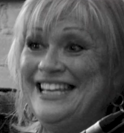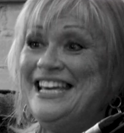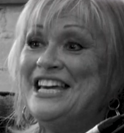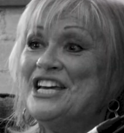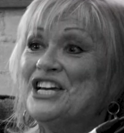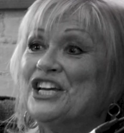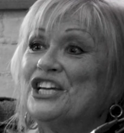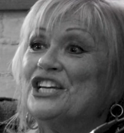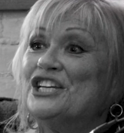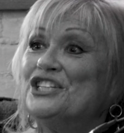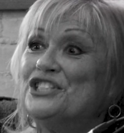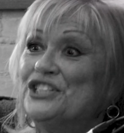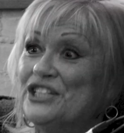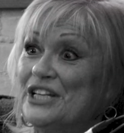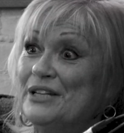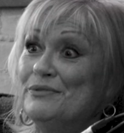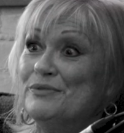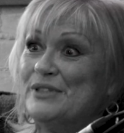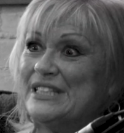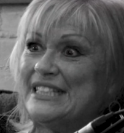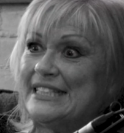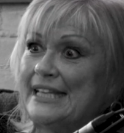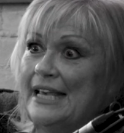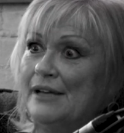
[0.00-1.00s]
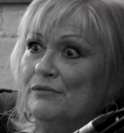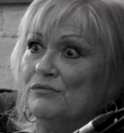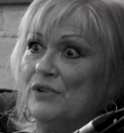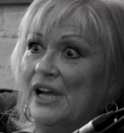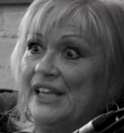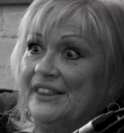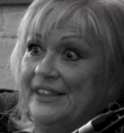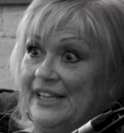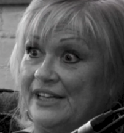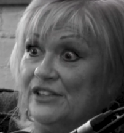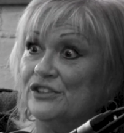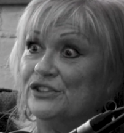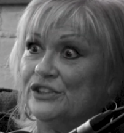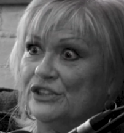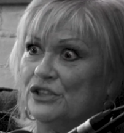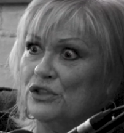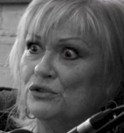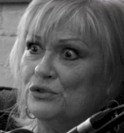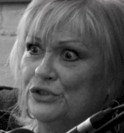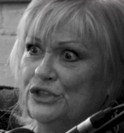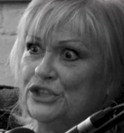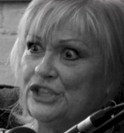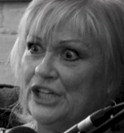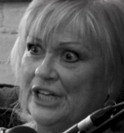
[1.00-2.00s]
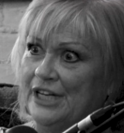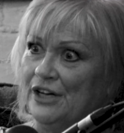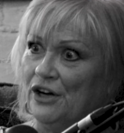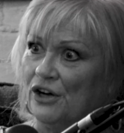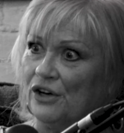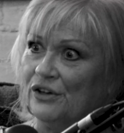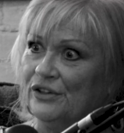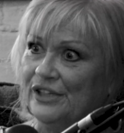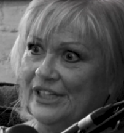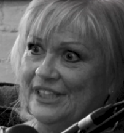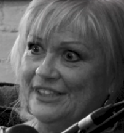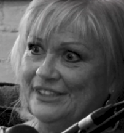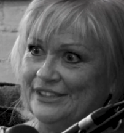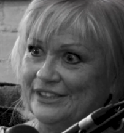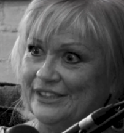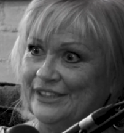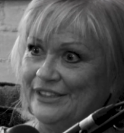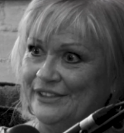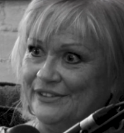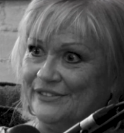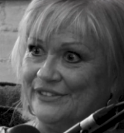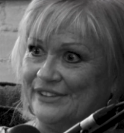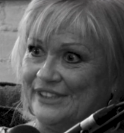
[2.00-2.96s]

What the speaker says: Because she was sitting right there, so she heard it too.